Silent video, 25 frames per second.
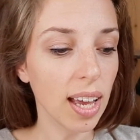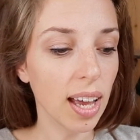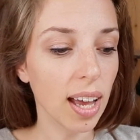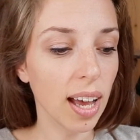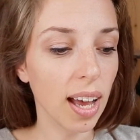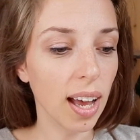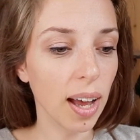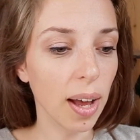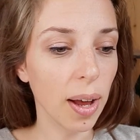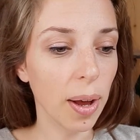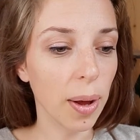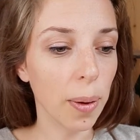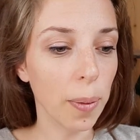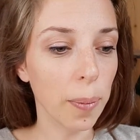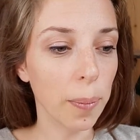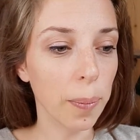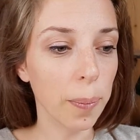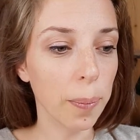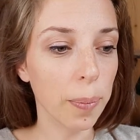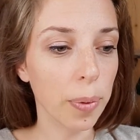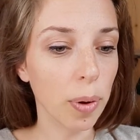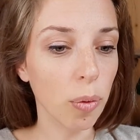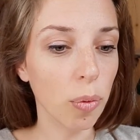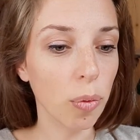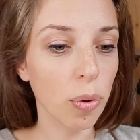
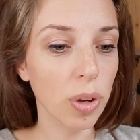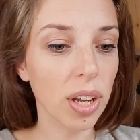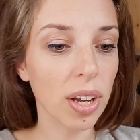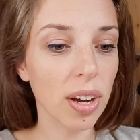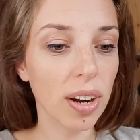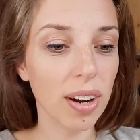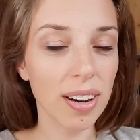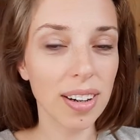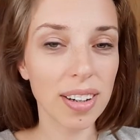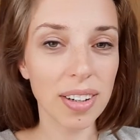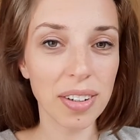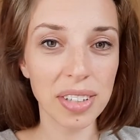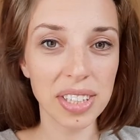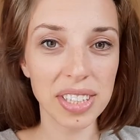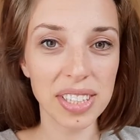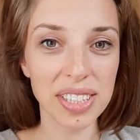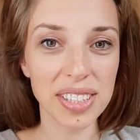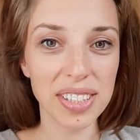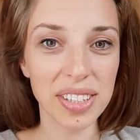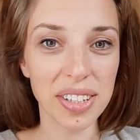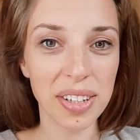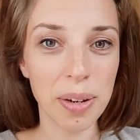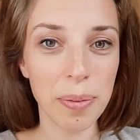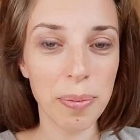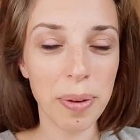But we are going to
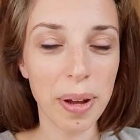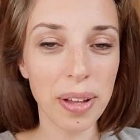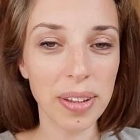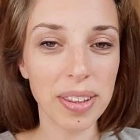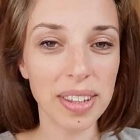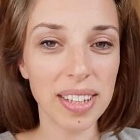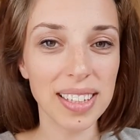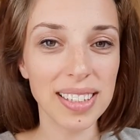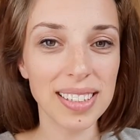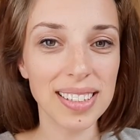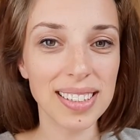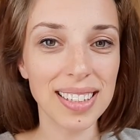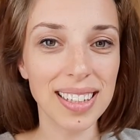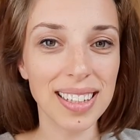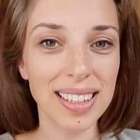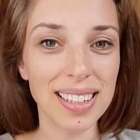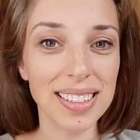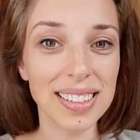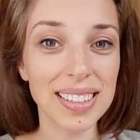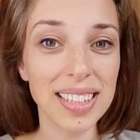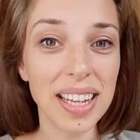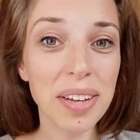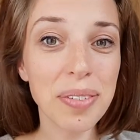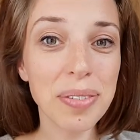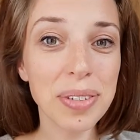talk about this in the
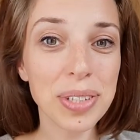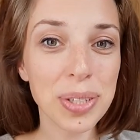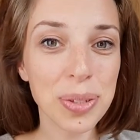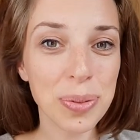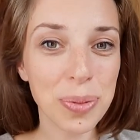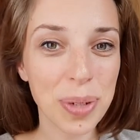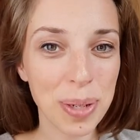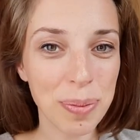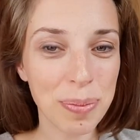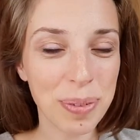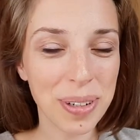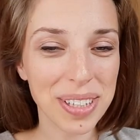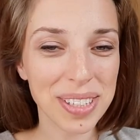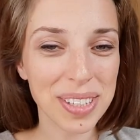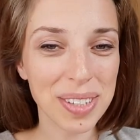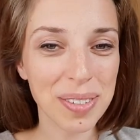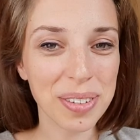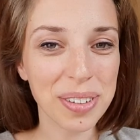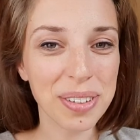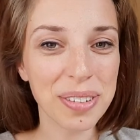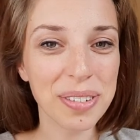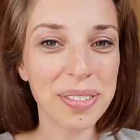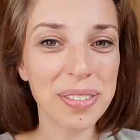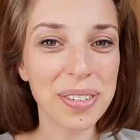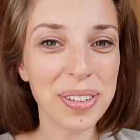safest way
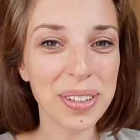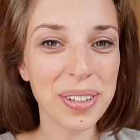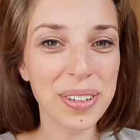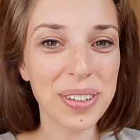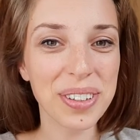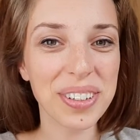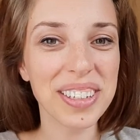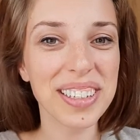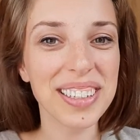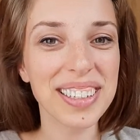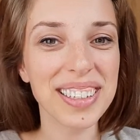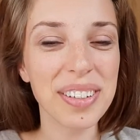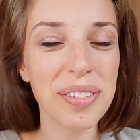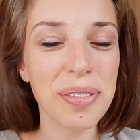possible for your